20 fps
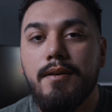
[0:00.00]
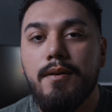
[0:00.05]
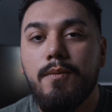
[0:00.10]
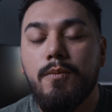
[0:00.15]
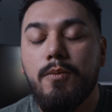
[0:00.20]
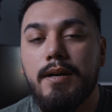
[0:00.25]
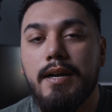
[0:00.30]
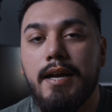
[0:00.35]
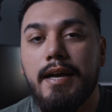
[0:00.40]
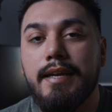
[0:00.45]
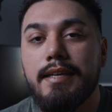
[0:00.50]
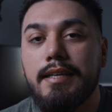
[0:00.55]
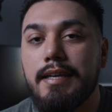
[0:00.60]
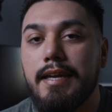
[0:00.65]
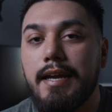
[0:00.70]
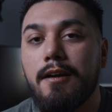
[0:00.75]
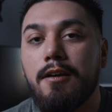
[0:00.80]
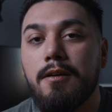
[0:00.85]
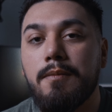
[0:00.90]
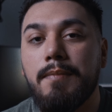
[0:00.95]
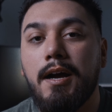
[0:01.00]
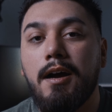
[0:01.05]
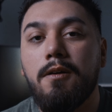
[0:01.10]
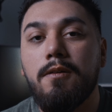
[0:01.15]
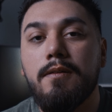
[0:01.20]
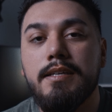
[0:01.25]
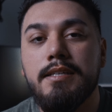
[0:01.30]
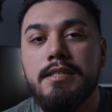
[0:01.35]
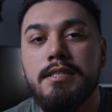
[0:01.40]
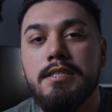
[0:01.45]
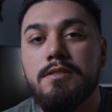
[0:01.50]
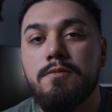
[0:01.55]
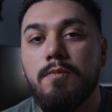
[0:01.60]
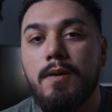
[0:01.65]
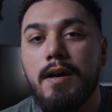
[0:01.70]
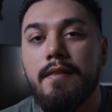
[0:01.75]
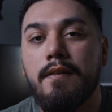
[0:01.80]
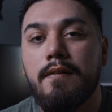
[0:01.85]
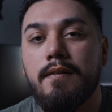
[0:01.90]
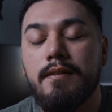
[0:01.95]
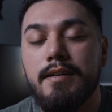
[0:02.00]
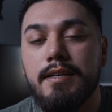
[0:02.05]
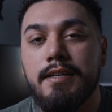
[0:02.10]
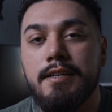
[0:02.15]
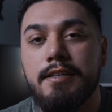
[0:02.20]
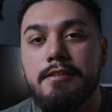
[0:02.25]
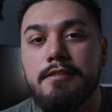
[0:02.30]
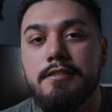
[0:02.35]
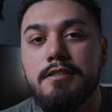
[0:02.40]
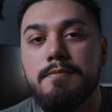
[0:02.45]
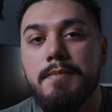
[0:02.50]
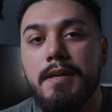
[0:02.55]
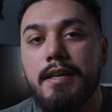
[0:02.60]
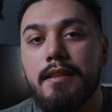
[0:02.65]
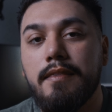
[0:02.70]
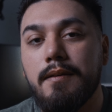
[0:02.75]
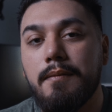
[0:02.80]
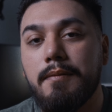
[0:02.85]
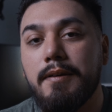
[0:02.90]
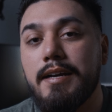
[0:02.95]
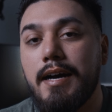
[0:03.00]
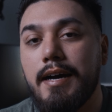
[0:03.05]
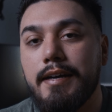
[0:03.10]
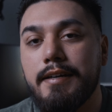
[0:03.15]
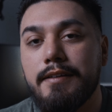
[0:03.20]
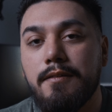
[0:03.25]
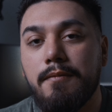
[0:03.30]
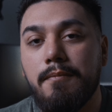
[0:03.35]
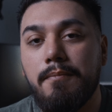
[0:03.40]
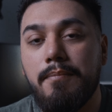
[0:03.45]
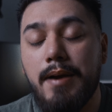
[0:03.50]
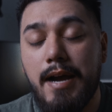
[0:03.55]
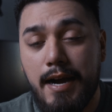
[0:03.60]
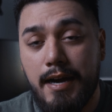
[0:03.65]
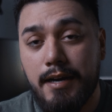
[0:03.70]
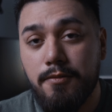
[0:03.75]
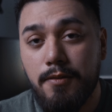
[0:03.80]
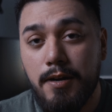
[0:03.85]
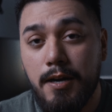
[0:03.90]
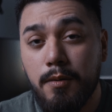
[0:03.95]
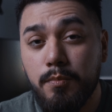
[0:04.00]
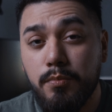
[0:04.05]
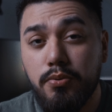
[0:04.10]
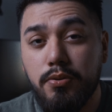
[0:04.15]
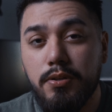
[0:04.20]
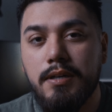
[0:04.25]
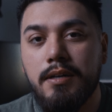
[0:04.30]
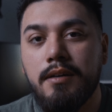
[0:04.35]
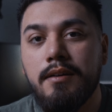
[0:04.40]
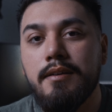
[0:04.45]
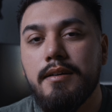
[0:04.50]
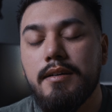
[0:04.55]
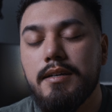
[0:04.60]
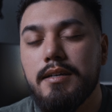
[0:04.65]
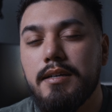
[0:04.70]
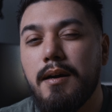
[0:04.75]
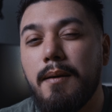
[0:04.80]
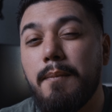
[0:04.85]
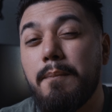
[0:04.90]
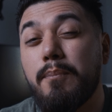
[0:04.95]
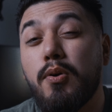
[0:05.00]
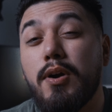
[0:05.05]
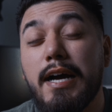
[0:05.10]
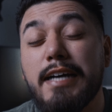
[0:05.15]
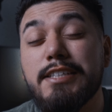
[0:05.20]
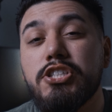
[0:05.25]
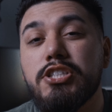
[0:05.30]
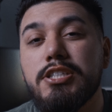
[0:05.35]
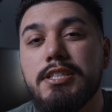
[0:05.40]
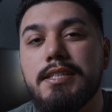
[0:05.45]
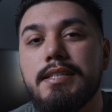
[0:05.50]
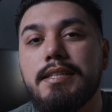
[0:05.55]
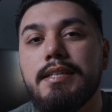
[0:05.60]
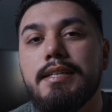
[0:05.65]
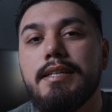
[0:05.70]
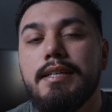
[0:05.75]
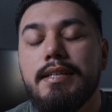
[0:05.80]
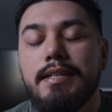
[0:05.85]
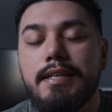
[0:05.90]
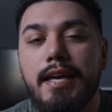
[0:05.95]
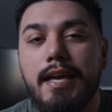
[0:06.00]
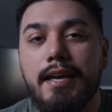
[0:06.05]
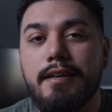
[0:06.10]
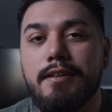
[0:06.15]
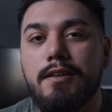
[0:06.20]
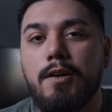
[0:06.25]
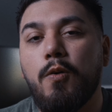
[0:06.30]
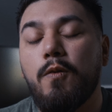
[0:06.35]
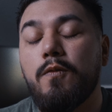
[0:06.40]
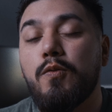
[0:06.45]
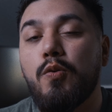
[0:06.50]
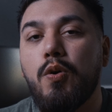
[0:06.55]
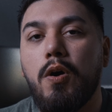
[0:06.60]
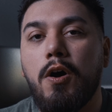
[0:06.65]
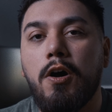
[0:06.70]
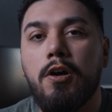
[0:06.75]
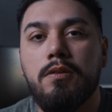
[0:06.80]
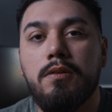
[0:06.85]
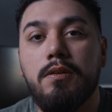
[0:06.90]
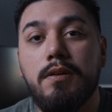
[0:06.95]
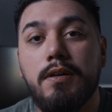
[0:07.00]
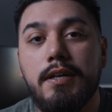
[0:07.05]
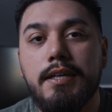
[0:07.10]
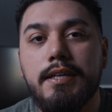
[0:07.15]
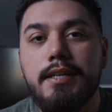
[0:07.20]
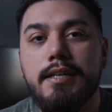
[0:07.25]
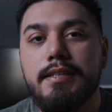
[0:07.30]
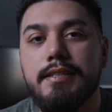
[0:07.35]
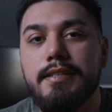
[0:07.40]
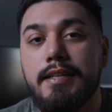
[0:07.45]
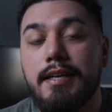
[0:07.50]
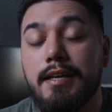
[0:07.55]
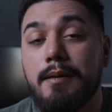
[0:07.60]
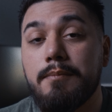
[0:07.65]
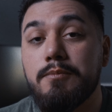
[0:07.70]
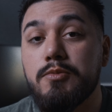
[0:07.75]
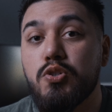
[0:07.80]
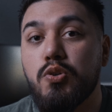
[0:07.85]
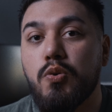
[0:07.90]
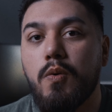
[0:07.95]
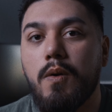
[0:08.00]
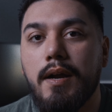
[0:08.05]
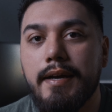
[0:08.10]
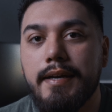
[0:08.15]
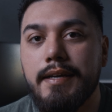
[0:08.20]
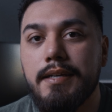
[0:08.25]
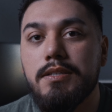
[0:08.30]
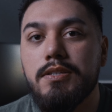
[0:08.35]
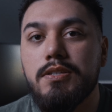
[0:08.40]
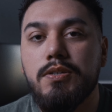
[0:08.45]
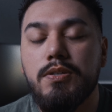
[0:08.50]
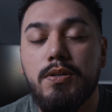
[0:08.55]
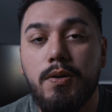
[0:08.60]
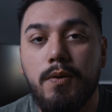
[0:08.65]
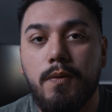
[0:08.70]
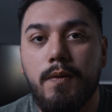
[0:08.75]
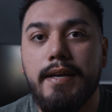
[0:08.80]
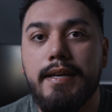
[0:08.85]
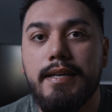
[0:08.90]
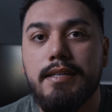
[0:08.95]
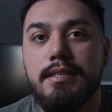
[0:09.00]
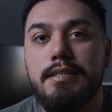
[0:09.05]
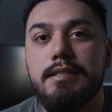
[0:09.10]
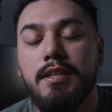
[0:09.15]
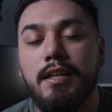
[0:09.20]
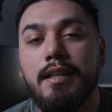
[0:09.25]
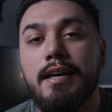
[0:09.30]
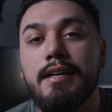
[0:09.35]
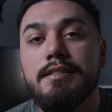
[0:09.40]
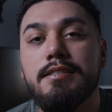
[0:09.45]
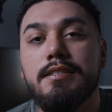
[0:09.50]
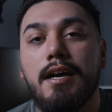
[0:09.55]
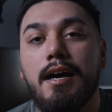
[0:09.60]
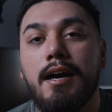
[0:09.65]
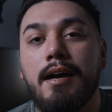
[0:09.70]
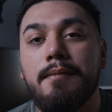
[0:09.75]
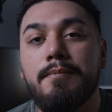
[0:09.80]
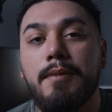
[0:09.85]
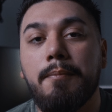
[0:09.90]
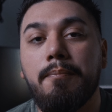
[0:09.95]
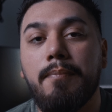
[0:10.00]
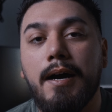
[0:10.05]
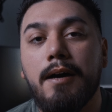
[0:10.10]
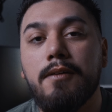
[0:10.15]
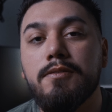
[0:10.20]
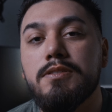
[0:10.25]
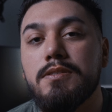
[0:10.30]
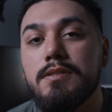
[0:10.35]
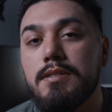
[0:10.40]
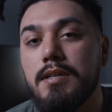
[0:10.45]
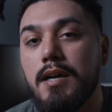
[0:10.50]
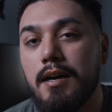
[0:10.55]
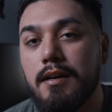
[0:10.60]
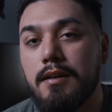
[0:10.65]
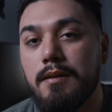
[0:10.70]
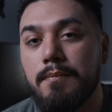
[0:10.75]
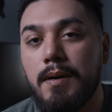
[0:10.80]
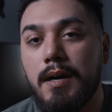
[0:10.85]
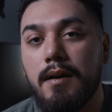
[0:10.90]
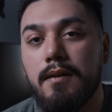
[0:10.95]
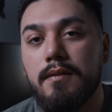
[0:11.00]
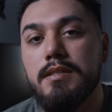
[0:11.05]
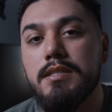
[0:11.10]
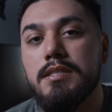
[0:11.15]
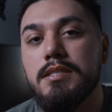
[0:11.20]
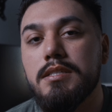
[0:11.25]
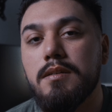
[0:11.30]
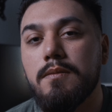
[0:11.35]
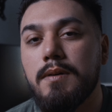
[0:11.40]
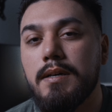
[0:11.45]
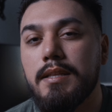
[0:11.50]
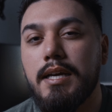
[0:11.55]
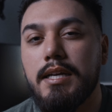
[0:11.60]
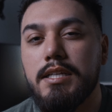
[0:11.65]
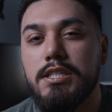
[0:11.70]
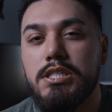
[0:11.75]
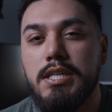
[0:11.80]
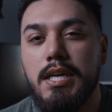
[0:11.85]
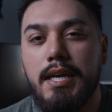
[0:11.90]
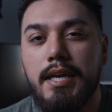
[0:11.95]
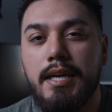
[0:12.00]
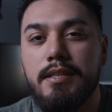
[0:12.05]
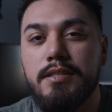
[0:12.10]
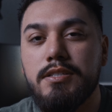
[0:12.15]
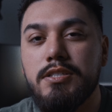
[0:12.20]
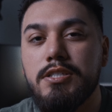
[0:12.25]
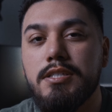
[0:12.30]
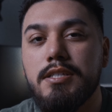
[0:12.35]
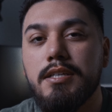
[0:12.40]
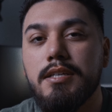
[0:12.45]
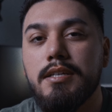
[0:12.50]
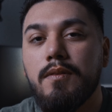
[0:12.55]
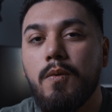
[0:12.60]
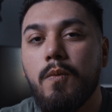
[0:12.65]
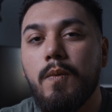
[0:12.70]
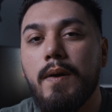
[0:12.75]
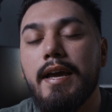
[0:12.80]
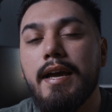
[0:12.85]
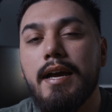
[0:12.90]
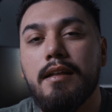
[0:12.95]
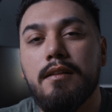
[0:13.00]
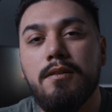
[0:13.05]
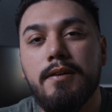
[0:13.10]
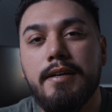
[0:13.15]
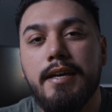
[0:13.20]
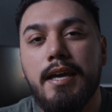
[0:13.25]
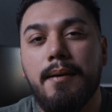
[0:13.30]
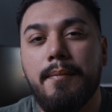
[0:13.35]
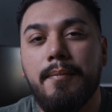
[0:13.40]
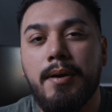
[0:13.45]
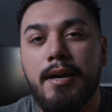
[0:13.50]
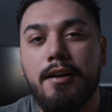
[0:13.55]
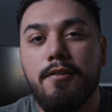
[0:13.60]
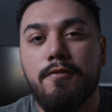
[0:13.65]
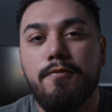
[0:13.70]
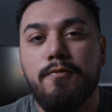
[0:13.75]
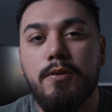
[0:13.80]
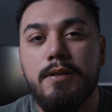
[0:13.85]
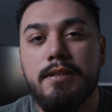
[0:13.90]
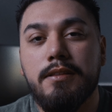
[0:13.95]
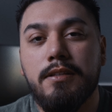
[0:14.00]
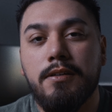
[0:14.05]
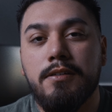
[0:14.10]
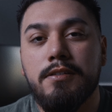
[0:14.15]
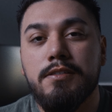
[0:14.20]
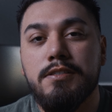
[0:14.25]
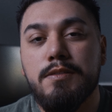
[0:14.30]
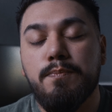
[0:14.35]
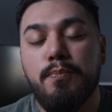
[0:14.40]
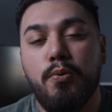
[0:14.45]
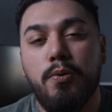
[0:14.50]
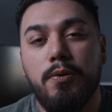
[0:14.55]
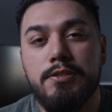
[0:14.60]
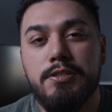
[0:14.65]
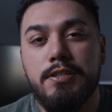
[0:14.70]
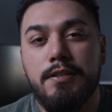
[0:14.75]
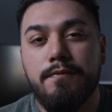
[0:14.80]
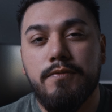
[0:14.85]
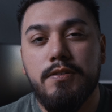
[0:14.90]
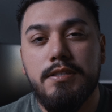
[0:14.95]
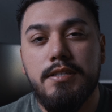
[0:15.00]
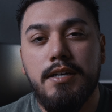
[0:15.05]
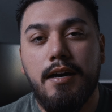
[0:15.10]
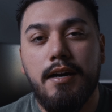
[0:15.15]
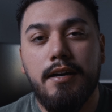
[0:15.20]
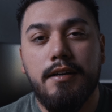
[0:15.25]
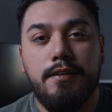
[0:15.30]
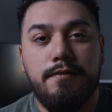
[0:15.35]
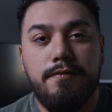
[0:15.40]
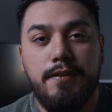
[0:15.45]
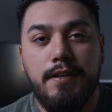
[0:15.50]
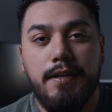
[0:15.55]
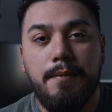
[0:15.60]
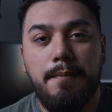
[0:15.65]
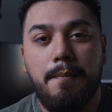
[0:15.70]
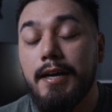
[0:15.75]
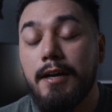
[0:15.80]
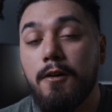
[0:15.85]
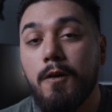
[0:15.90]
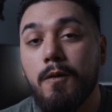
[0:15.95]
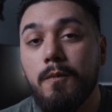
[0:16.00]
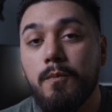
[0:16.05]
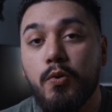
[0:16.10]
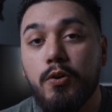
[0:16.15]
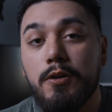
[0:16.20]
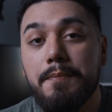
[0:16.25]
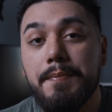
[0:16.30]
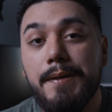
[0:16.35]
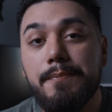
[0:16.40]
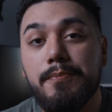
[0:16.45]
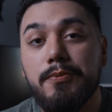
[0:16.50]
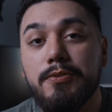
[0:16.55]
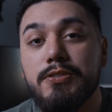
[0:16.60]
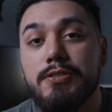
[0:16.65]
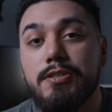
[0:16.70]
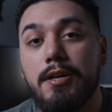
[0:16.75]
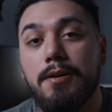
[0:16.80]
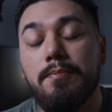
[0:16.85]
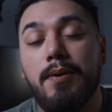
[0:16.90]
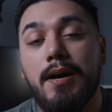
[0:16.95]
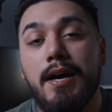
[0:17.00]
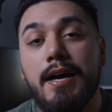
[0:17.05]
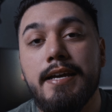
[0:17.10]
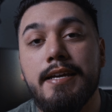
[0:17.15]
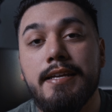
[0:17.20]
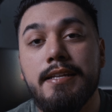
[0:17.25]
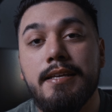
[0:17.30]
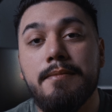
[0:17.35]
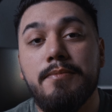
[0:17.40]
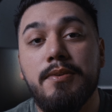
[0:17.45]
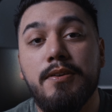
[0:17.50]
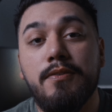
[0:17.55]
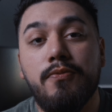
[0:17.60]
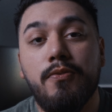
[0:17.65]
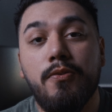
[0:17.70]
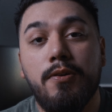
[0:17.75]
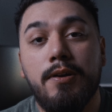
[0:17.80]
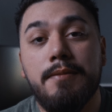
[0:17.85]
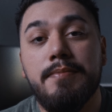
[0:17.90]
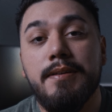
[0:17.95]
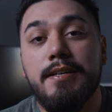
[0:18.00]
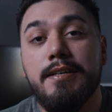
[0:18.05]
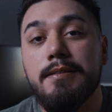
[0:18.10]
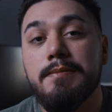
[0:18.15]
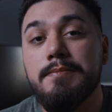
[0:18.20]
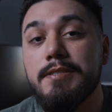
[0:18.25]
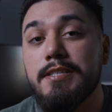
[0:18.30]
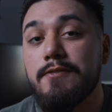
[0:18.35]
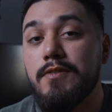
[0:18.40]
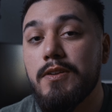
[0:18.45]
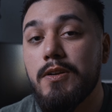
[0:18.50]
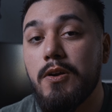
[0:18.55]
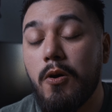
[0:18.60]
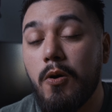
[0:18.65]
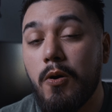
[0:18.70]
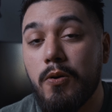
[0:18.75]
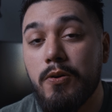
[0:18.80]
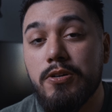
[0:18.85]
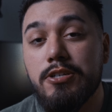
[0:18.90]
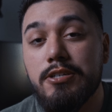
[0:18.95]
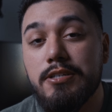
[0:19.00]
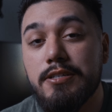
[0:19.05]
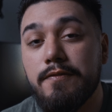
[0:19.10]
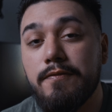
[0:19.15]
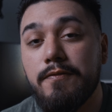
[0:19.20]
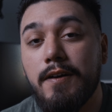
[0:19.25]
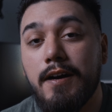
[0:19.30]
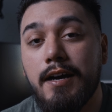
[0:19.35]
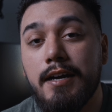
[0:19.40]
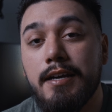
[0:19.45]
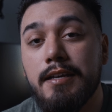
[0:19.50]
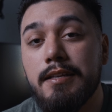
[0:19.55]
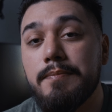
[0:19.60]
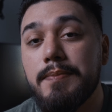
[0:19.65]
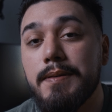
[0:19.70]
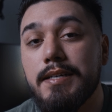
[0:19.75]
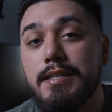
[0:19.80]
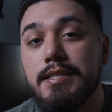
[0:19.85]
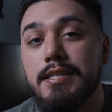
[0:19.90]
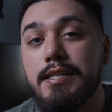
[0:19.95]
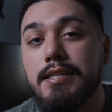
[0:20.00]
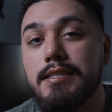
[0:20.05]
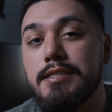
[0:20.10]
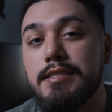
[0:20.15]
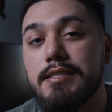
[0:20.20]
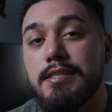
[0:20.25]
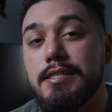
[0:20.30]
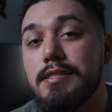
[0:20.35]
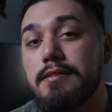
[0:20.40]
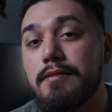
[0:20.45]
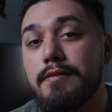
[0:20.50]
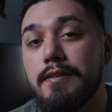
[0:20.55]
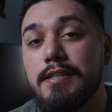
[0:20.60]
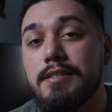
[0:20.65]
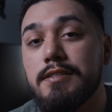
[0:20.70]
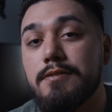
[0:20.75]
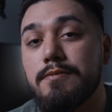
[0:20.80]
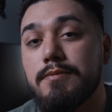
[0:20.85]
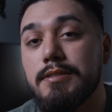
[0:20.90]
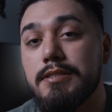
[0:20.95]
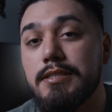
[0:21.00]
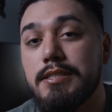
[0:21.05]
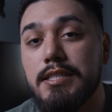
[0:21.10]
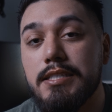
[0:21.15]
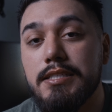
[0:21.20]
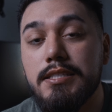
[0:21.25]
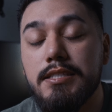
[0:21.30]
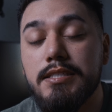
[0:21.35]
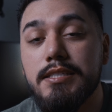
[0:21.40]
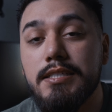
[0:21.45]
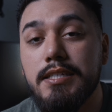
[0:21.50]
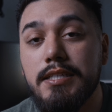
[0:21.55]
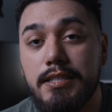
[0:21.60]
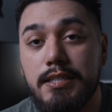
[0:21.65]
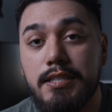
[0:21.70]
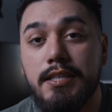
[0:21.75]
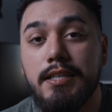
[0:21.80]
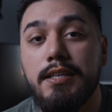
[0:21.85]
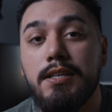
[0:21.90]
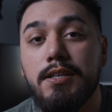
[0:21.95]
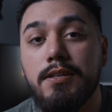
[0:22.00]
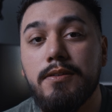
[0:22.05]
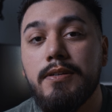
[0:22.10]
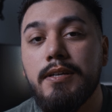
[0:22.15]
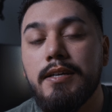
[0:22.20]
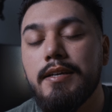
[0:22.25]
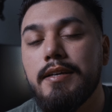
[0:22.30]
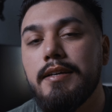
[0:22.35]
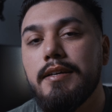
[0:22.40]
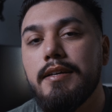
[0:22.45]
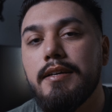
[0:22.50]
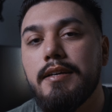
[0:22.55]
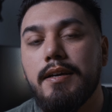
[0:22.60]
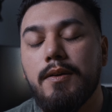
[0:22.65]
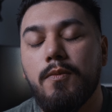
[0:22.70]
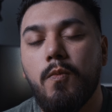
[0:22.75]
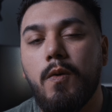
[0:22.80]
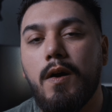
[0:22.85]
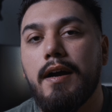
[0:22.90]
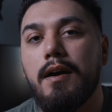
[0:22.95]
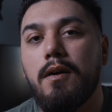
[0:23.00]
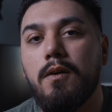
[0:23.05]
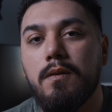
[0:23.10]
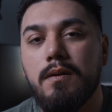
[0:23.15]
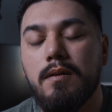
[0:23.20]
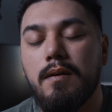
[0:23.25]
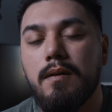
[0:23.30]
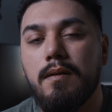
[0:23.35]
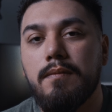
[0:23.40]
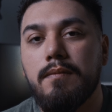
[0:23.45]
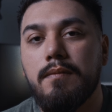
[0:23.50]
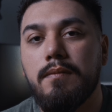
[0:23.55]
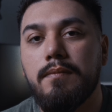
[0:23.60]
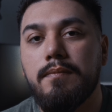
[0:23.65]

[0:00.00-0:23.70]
What I care about is whether it gives me the kind of background blur, compression, and overall look that I'm trying to create. The lens I'm about to talk about is the one that changed the way I look at Micro Four Thirds portrait photography. I hope more people start buying it before it becomes even harder to find, because this lens was discontinued a while ago.